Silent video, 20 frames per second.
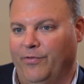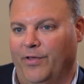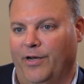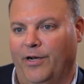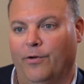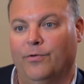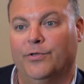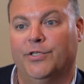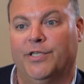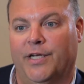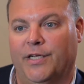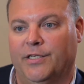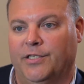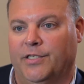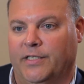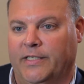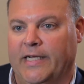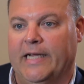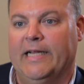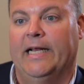that goes
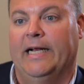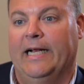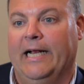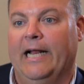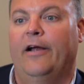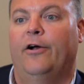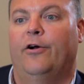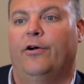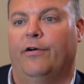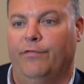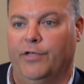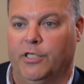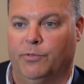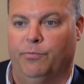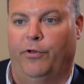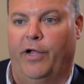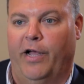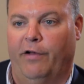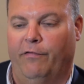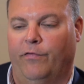into taking care of these
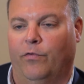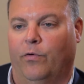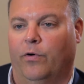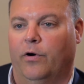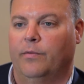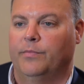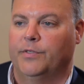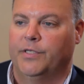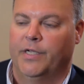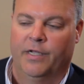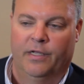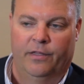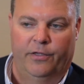platforms.